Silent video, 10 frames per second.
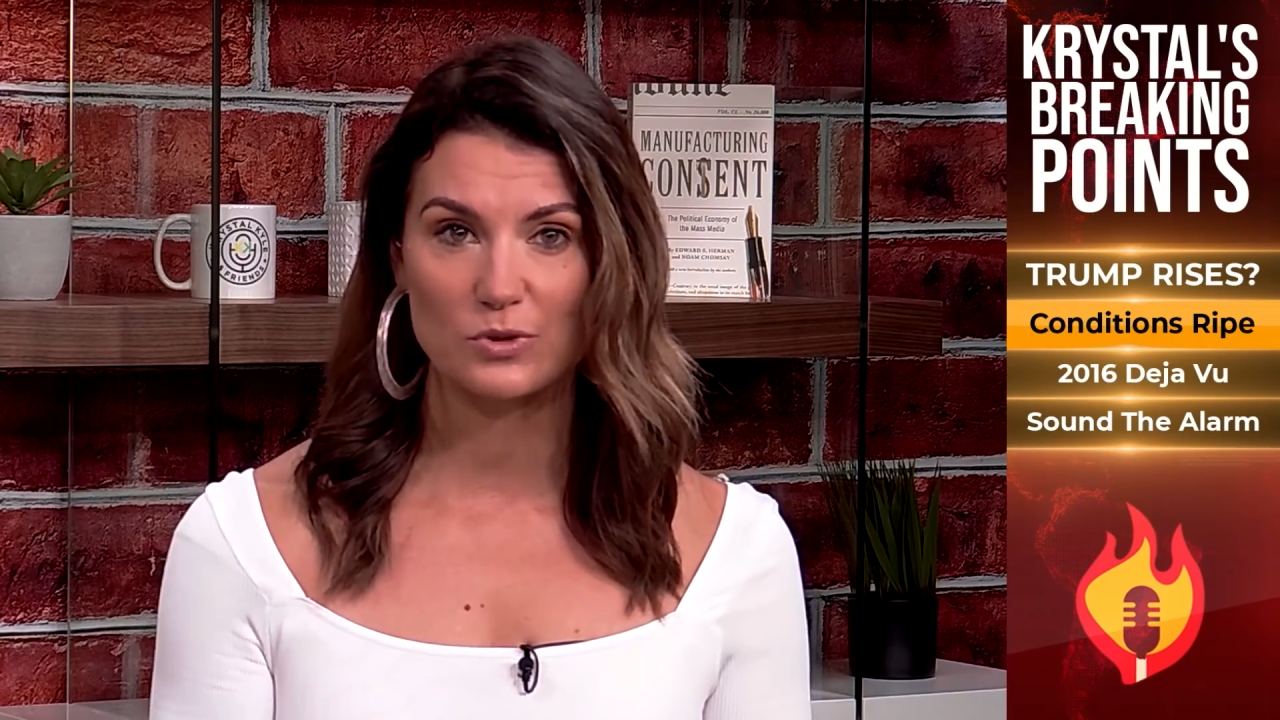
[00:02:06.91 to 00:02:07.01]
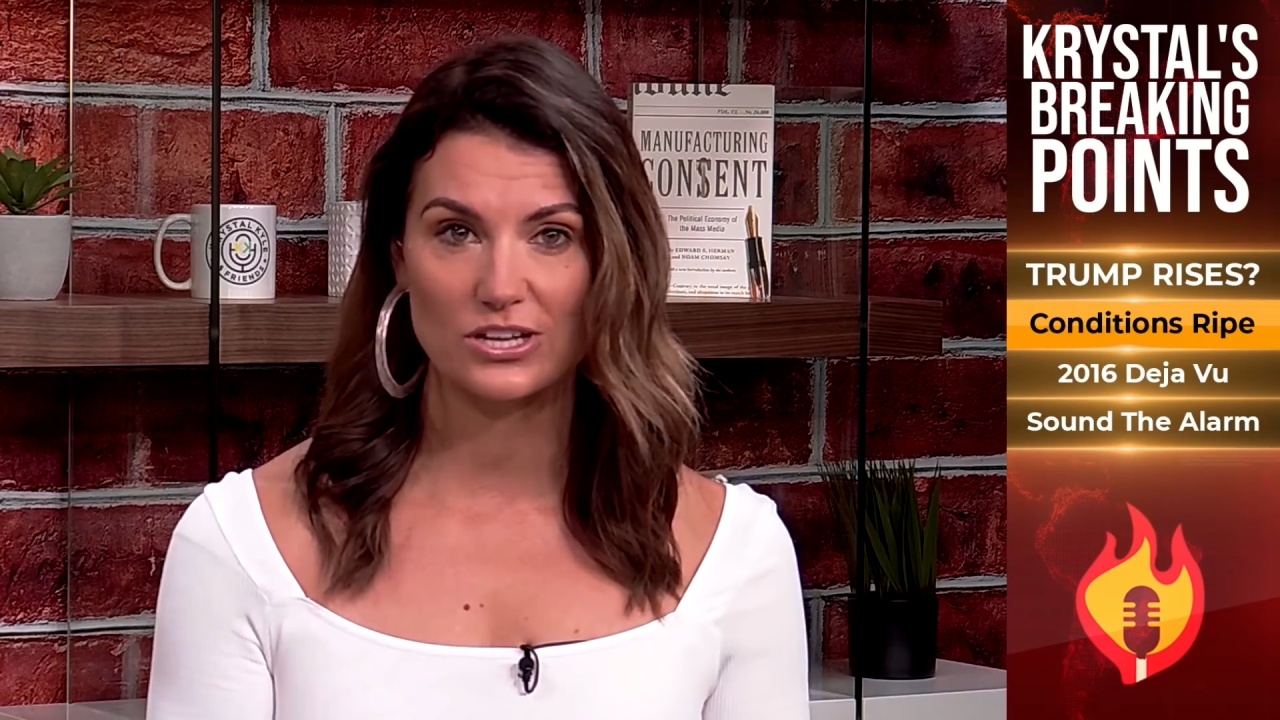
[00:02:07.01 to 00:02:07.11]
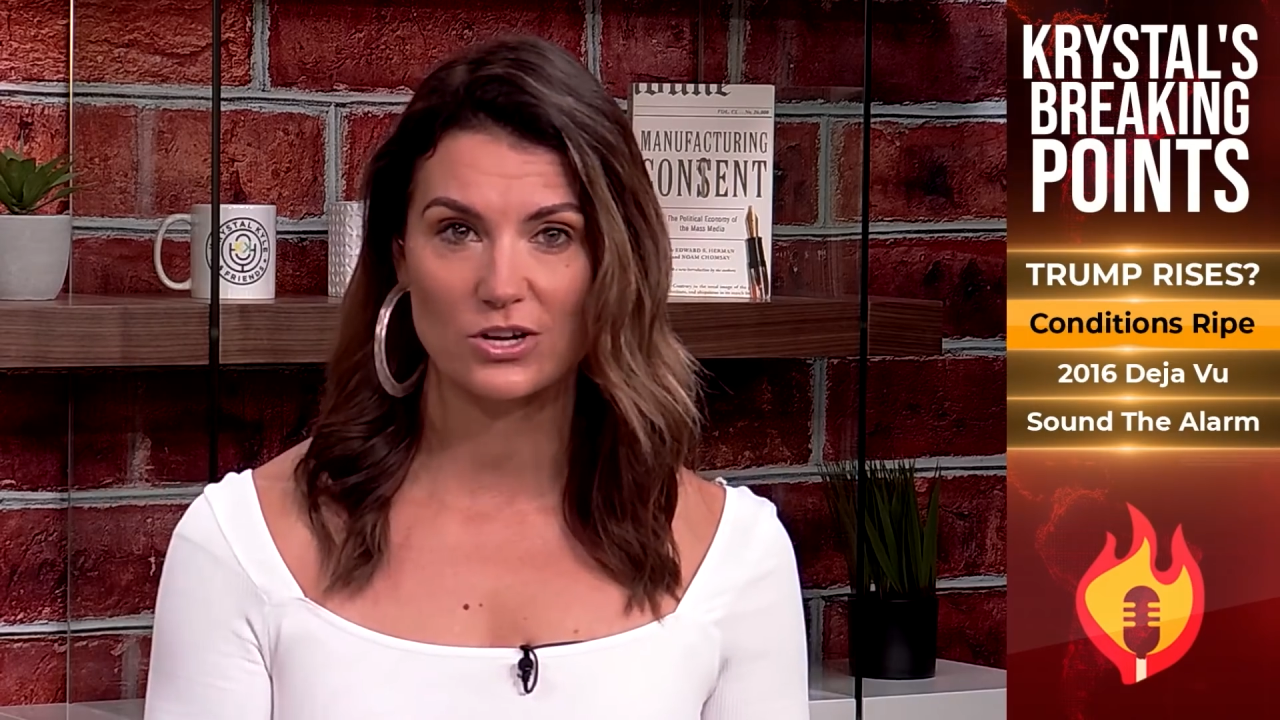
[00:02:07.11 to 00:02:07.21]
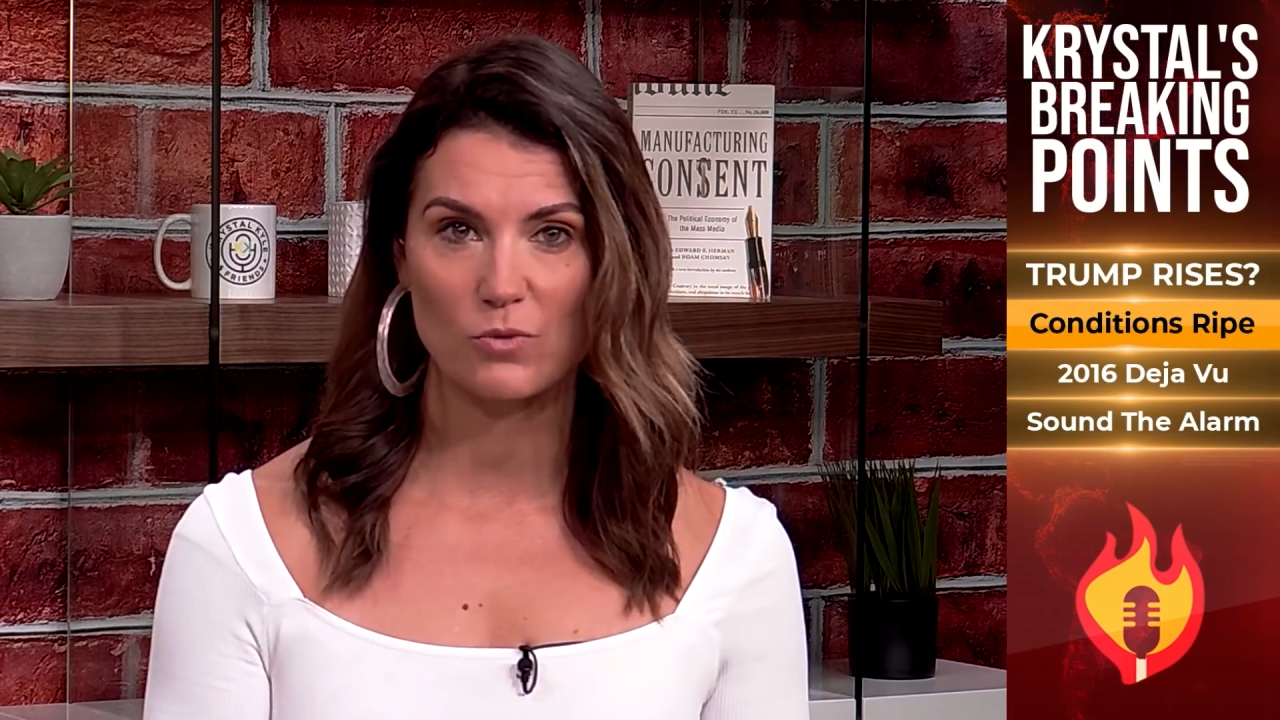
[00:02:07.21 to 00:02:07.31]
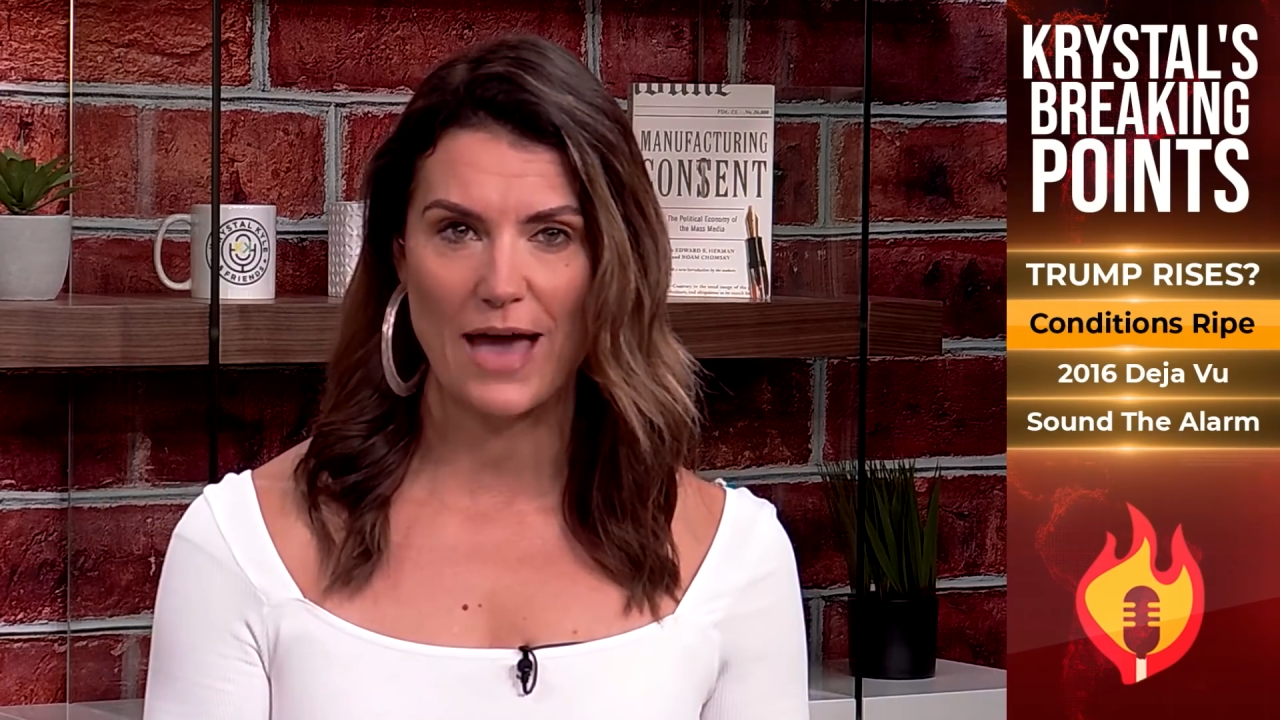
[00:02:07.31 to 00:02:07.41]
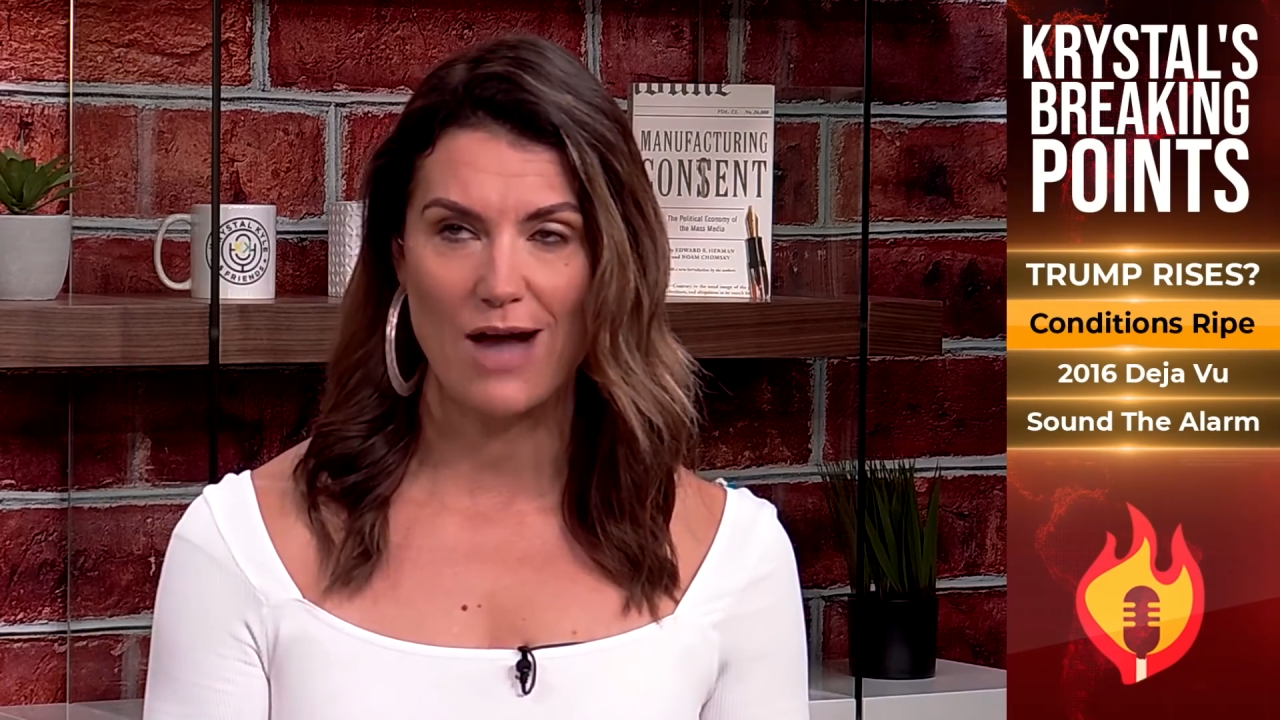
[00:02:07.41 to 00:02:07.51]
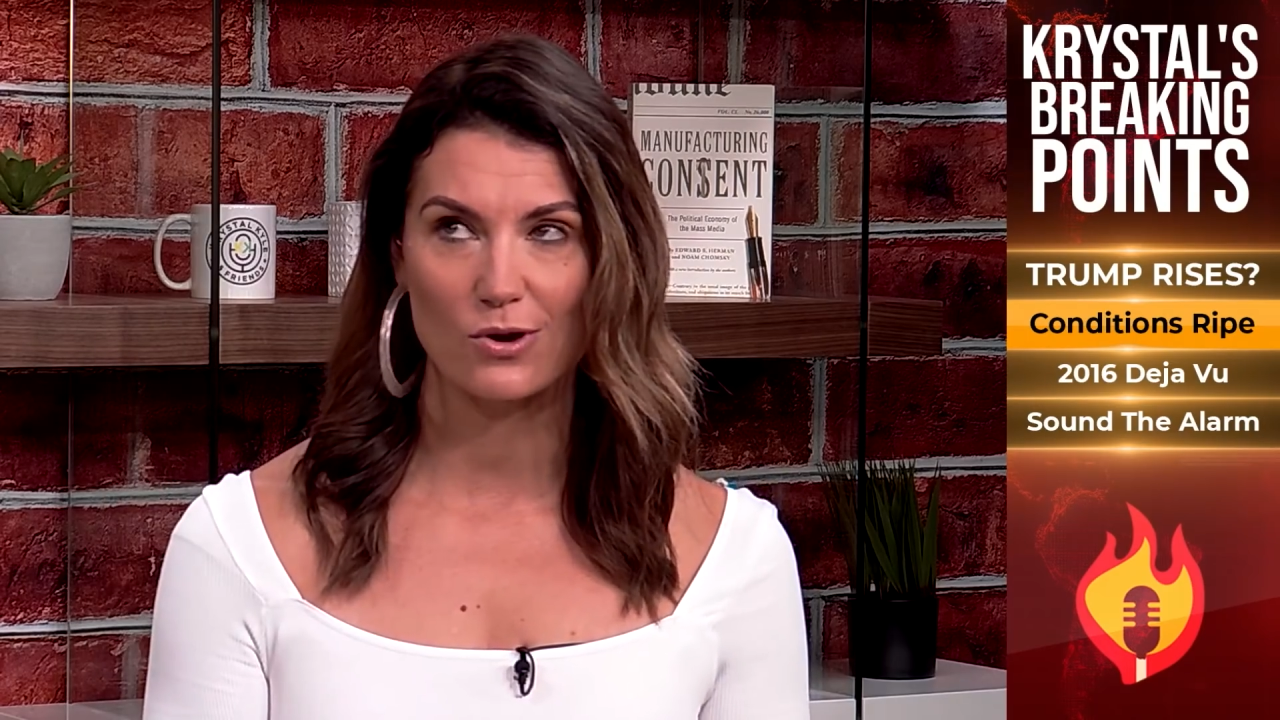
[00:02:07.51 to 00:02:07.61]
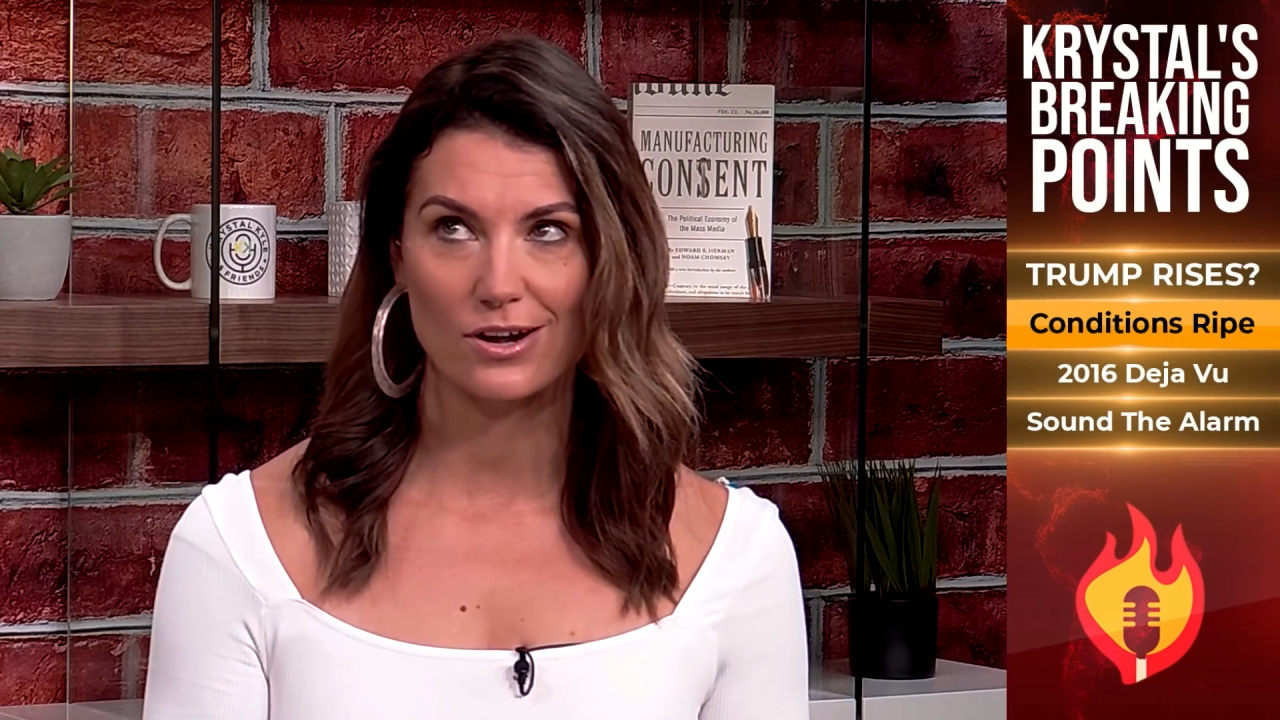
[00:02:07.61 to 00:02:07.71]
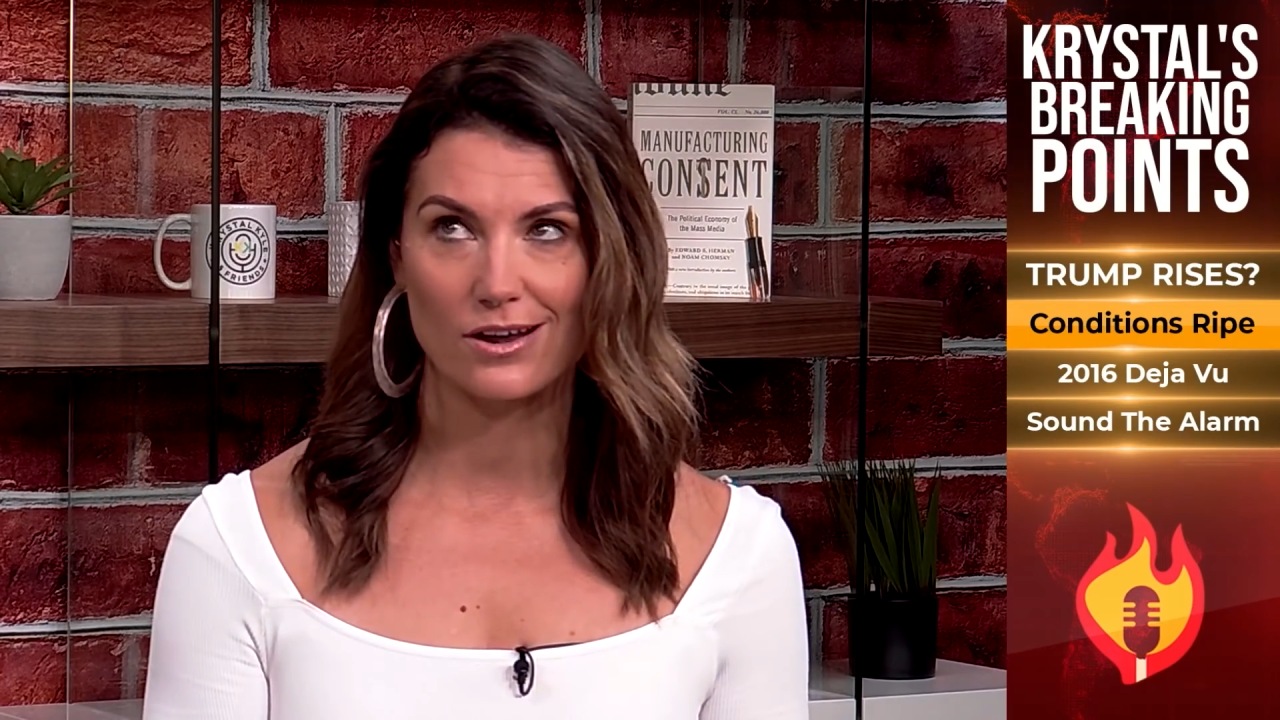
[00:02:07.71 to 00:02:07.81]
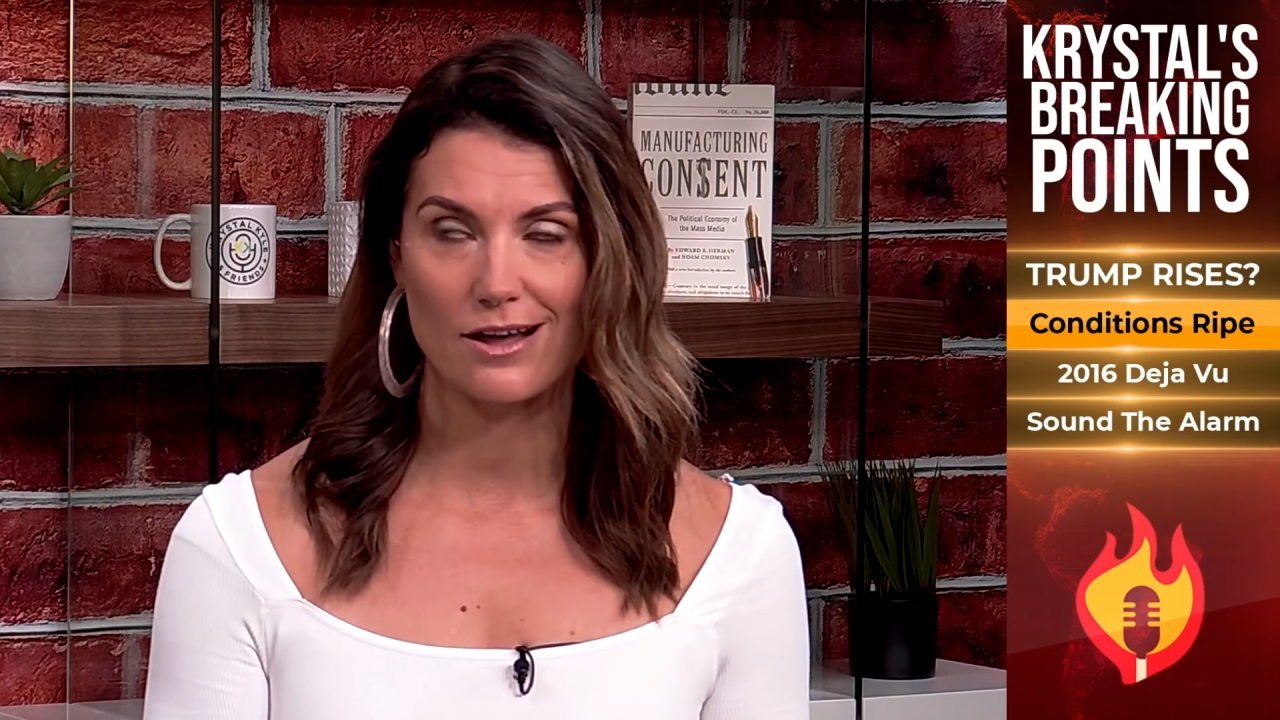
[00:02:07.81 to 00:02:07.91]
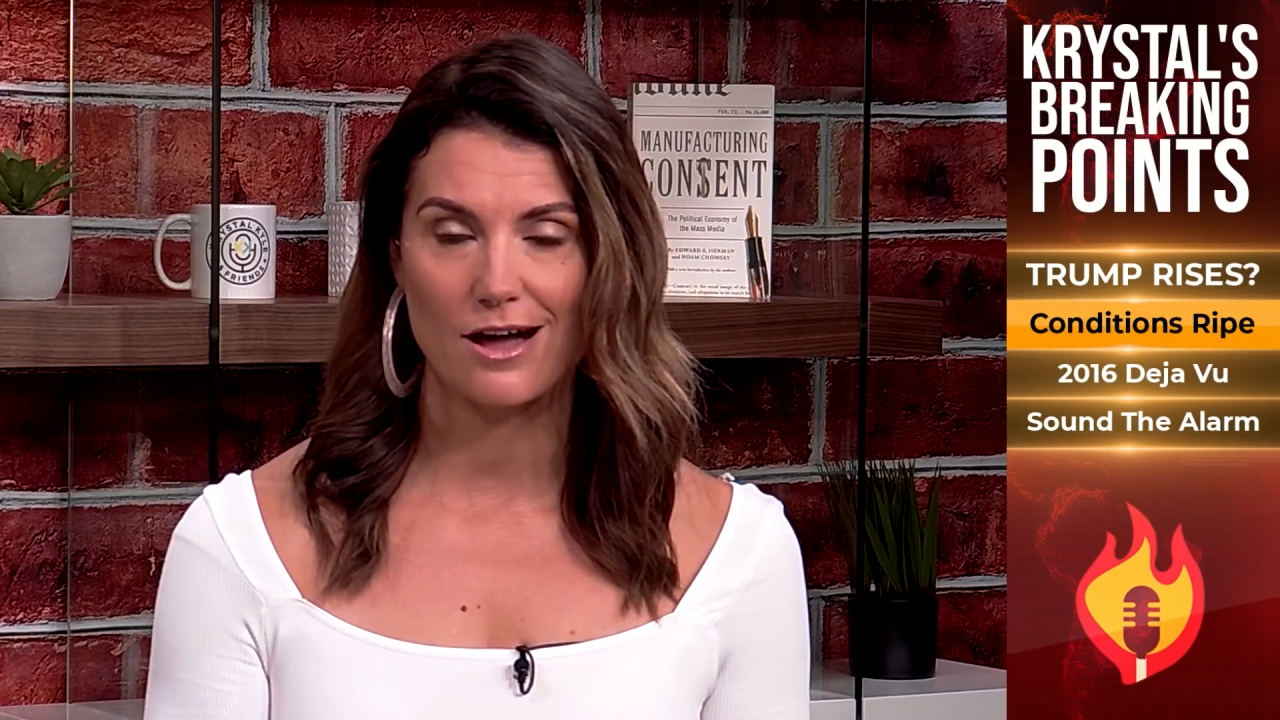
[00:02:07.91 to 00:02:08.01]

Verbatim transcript: political power?